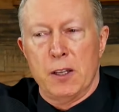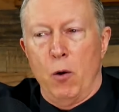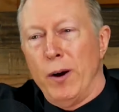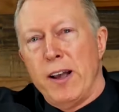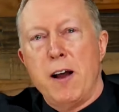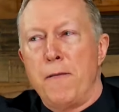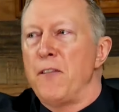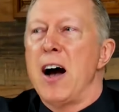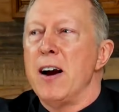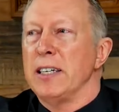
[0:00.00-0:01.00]
What kind of
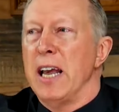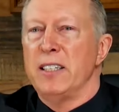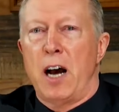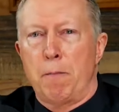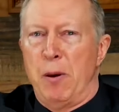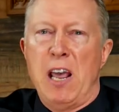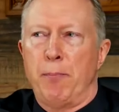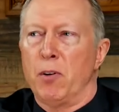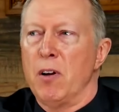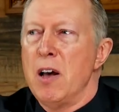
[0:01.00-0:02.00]
fire takes out
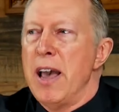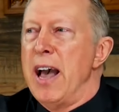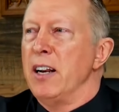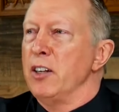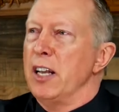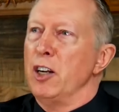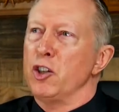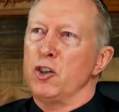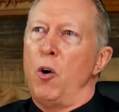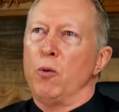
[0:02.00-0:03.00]
people and is
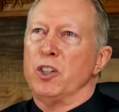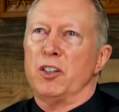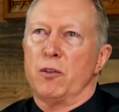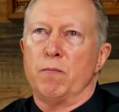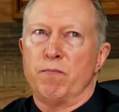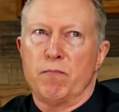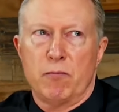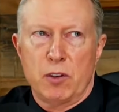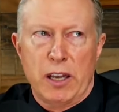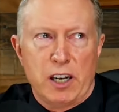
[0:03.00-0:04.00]
so just
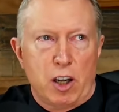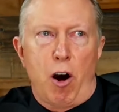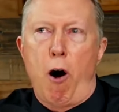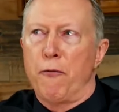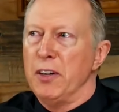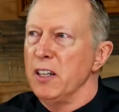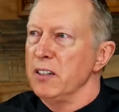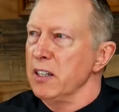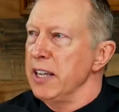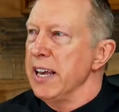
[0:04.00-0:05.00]
engulfing this
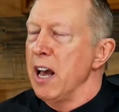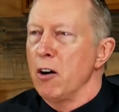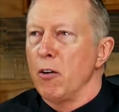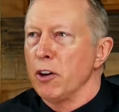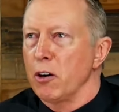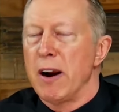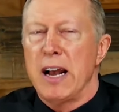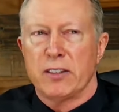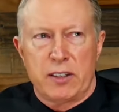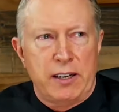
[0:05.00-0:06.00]
and take out all the
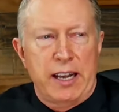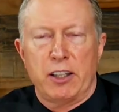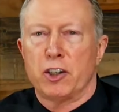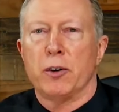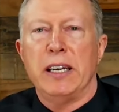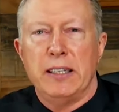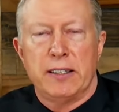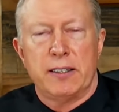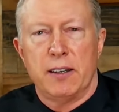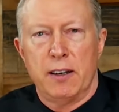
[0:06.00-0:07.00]
grass and the
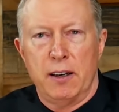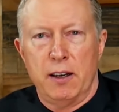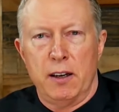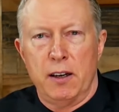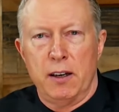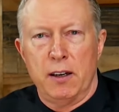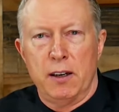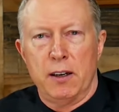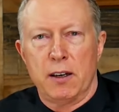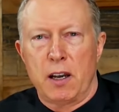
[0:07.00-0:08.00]
trees?
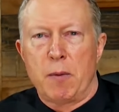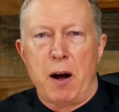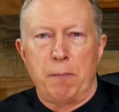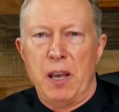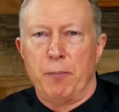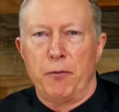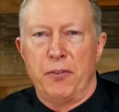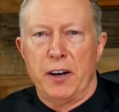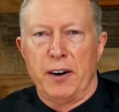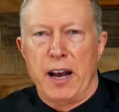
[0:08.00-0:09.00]
Come on, people,
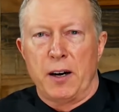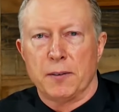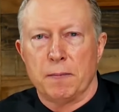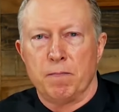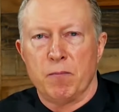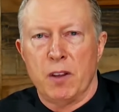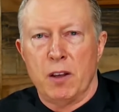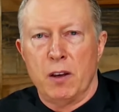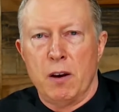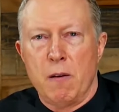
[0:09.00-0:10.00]
figure it out.
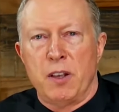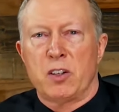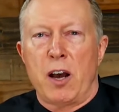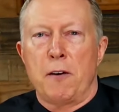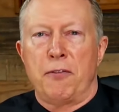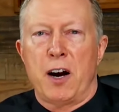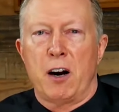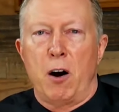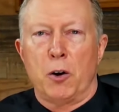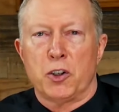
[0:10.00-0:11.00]
This kind of fire
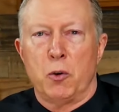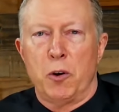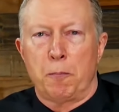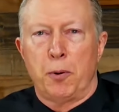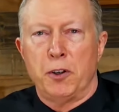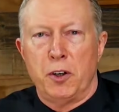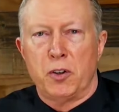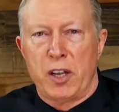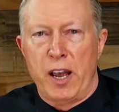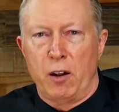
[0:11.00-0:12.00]
also would
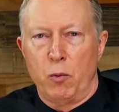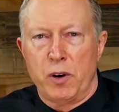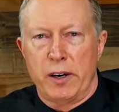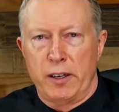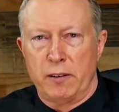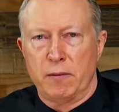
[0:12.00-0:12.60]
produce hail, wouldn't it?